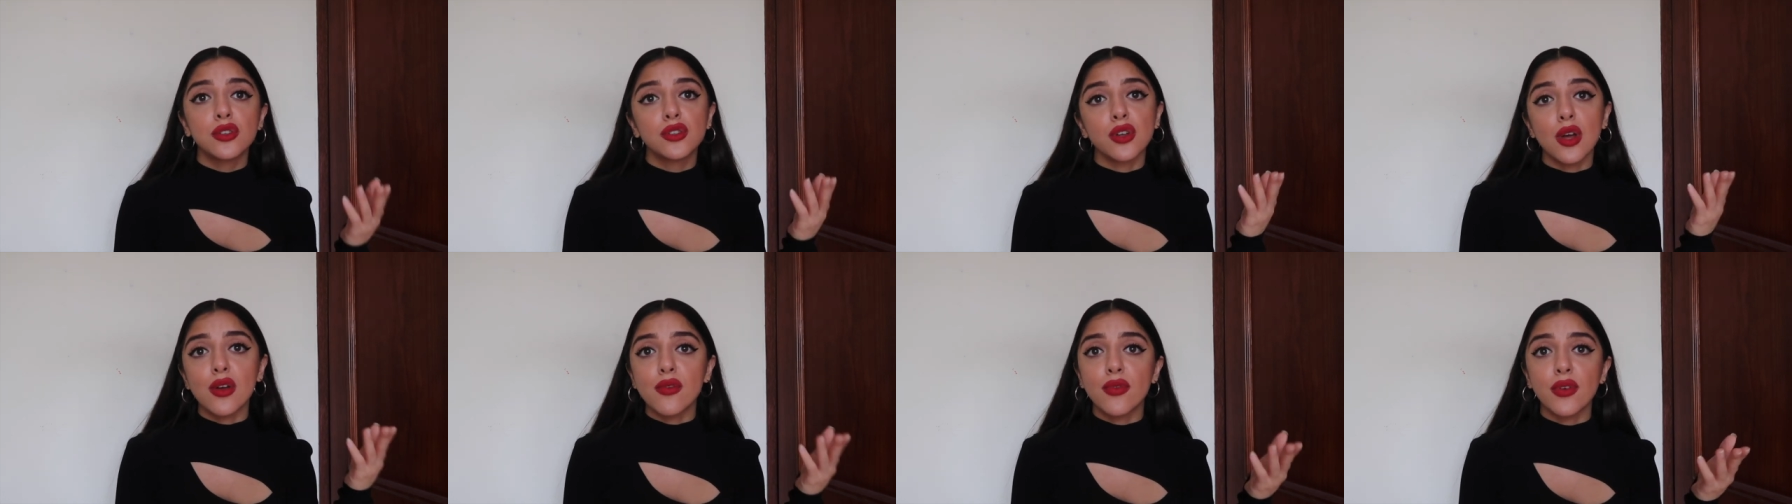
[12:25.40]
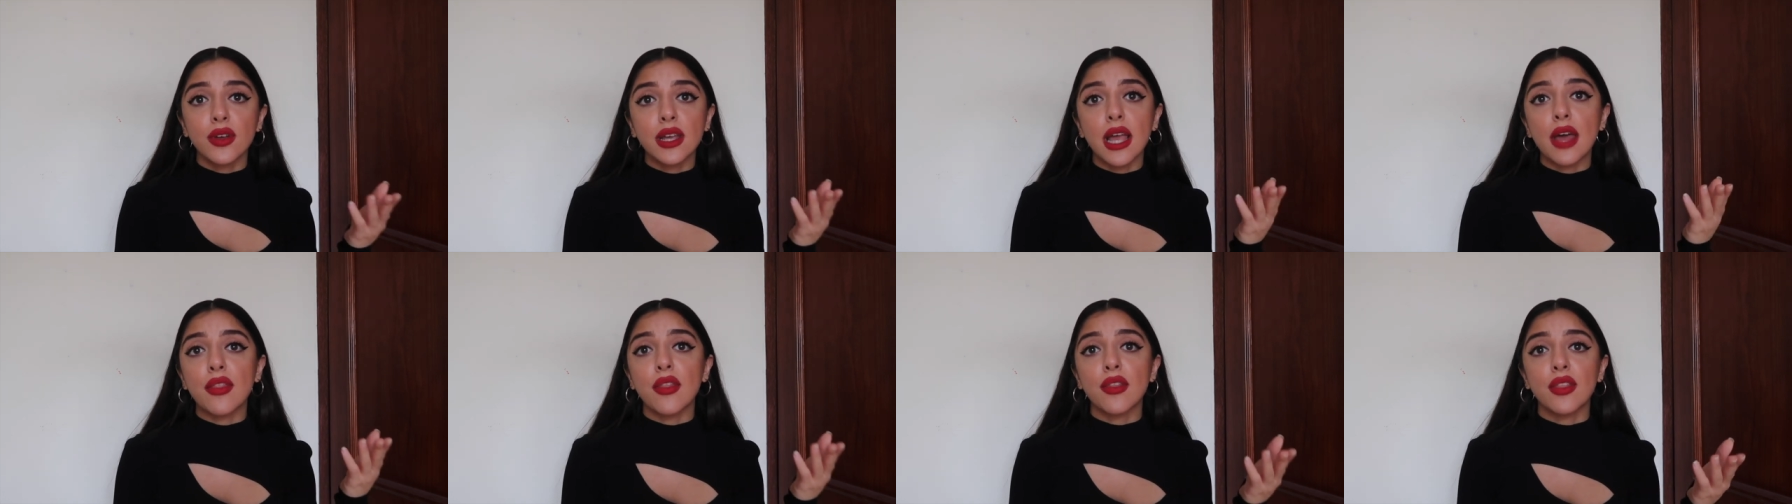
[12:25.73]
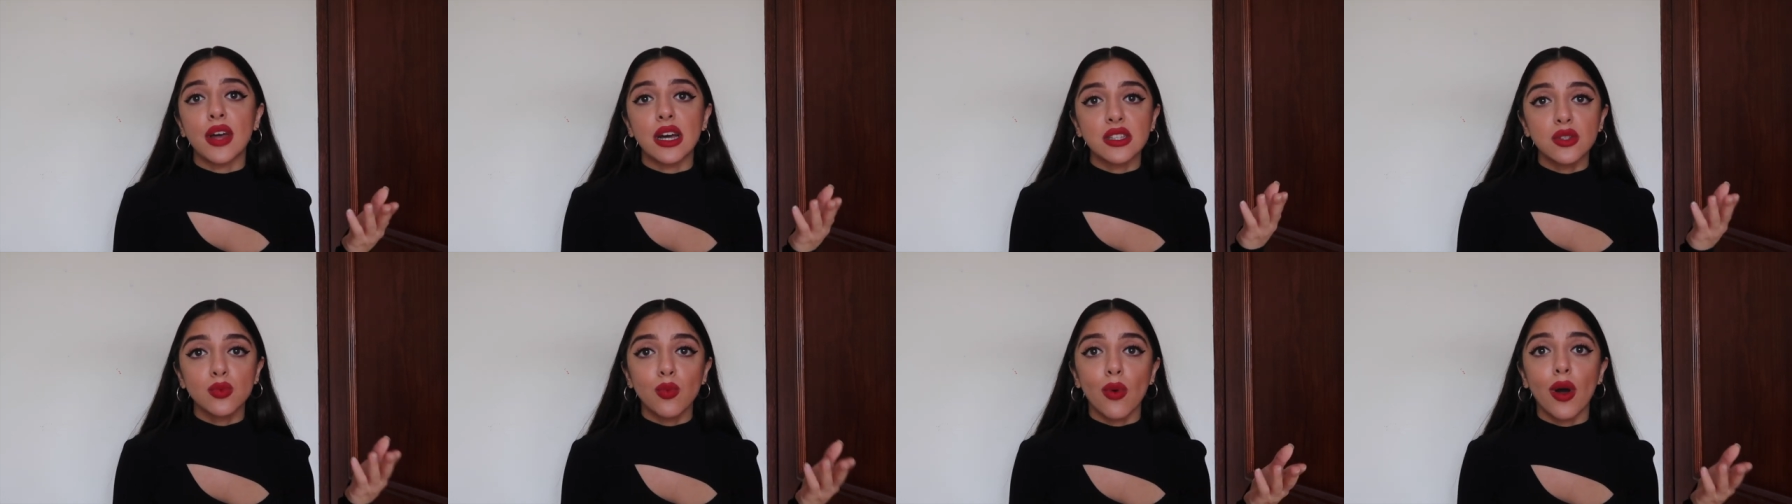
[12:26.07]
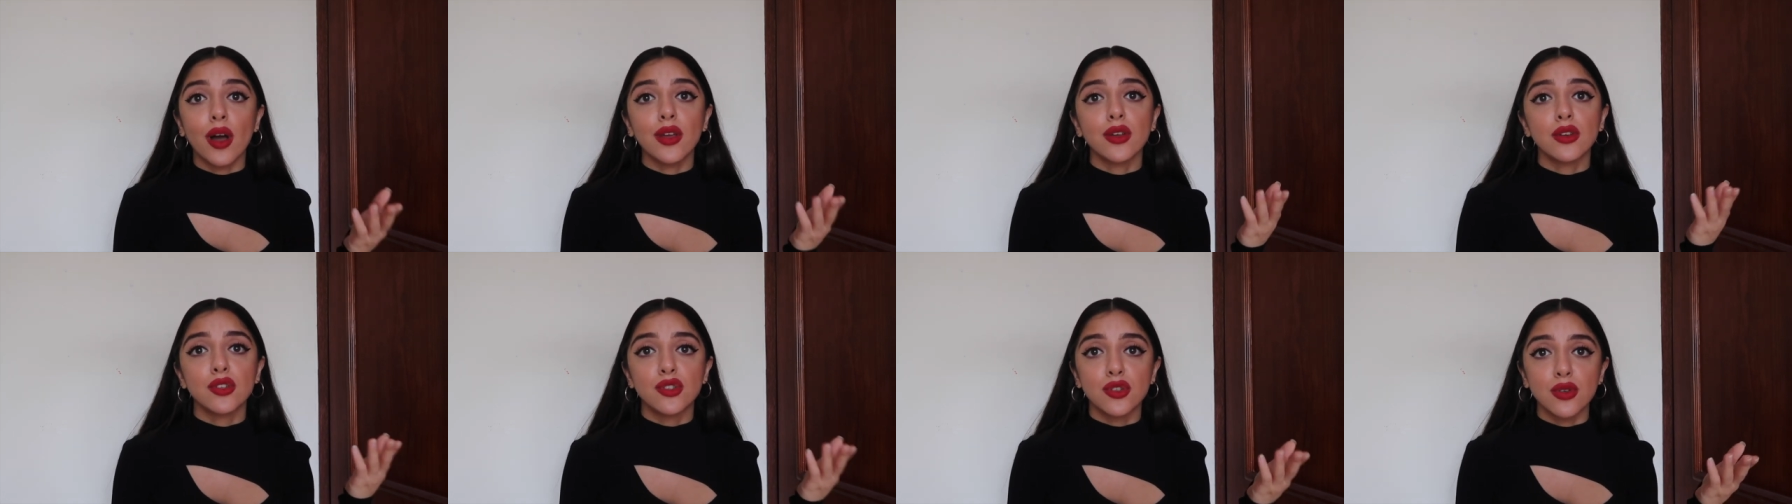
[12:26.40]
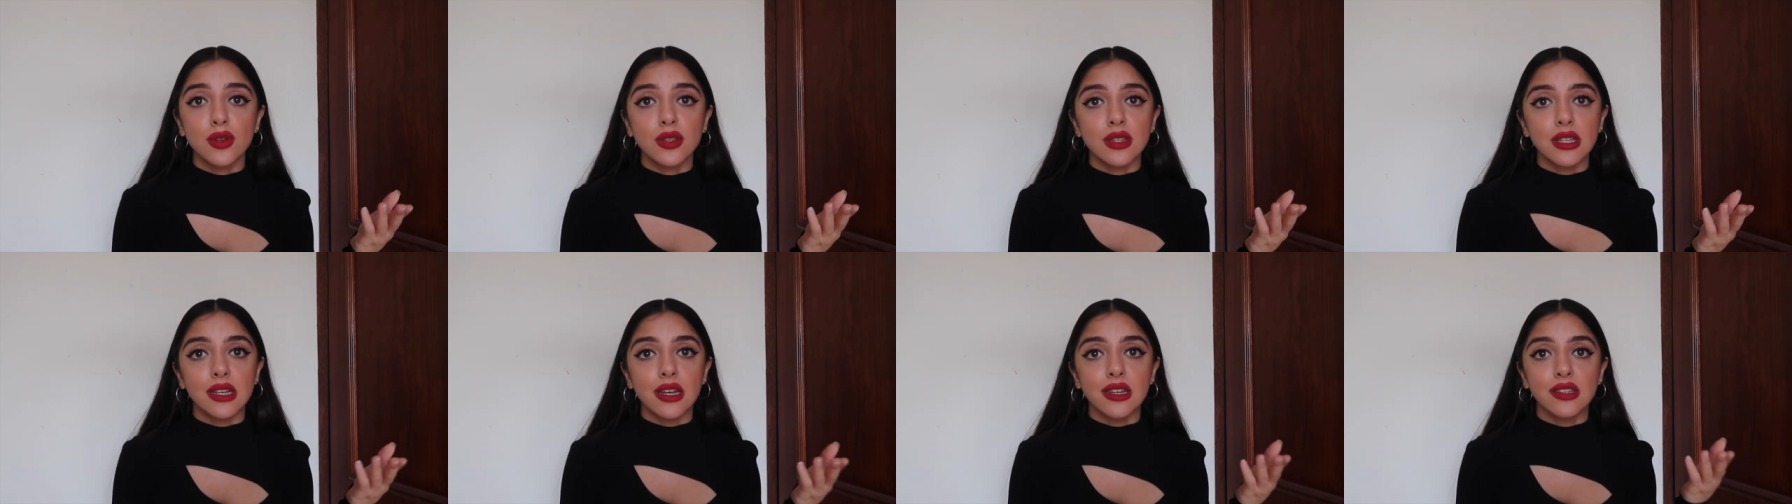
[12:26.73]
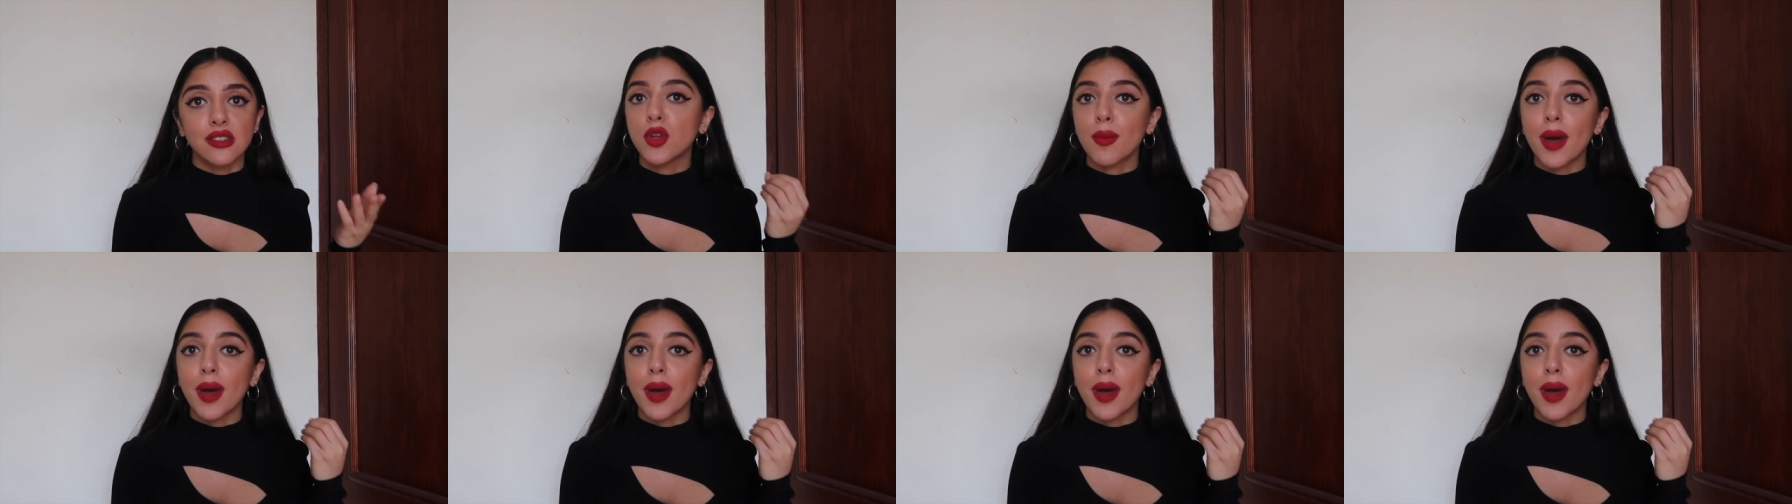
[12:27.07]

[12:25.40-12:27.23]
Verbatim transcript: don't forget that that's why you're doing this.